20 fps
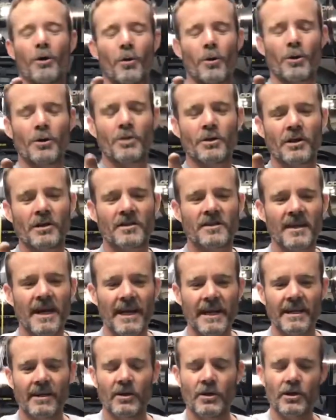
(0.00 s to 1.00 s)
or you could
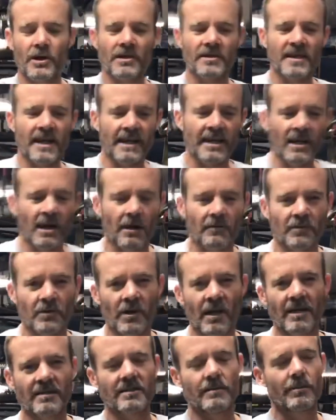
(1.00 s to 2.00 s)
say get off your
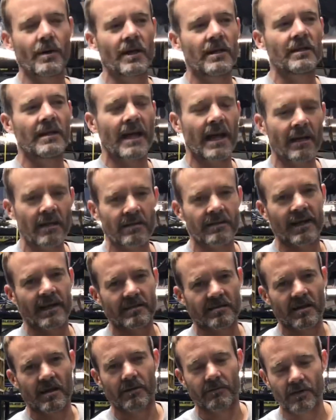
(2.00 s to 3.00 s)
lazy butt and edit that
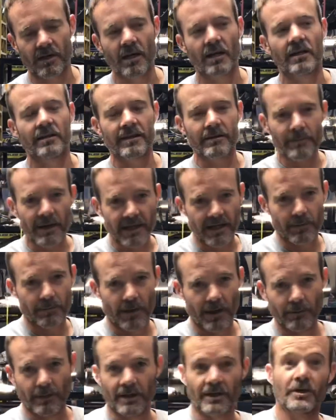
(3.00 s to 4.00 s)
son of a gun and then make it
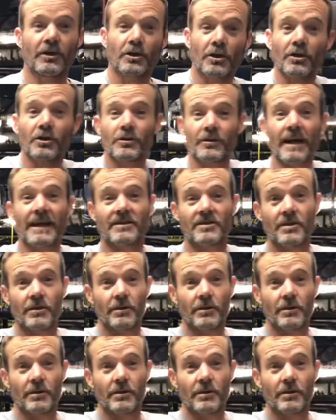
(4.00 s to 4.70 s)
public. You could do that too.